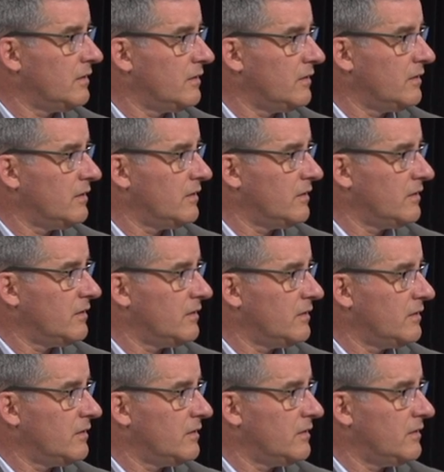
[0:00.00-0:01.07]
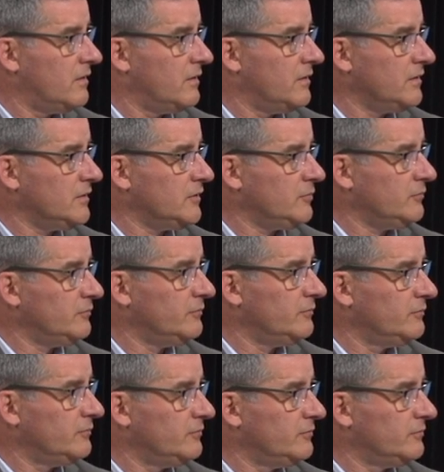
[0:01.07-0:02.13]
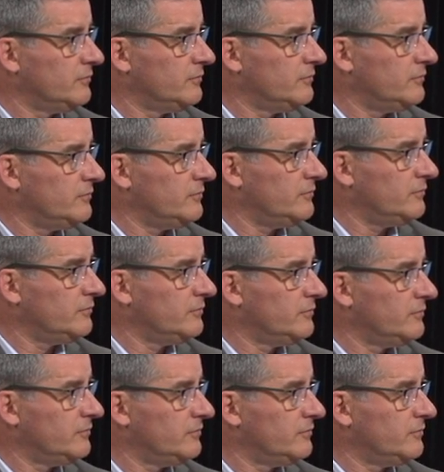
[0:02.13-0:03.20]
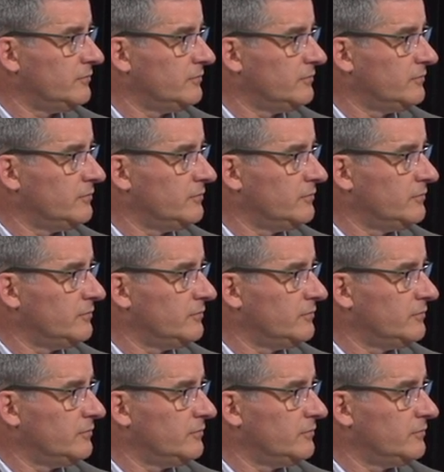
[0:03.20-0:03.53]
(not speaking)